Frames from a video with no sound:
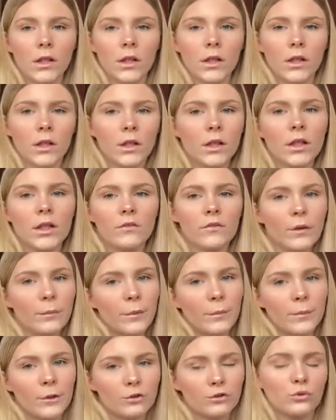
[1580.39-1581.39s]
leave them in my
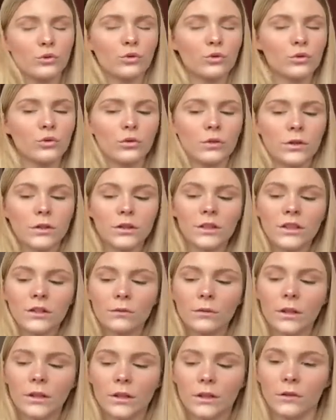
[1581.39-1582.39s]
drawers until I
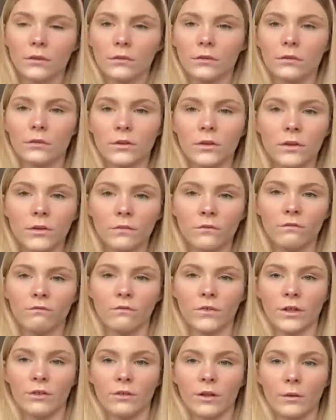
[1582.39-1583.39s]
can
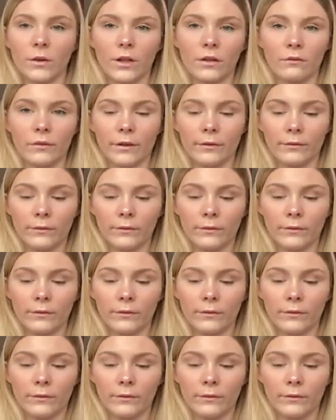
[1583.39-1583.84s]
figure out anything.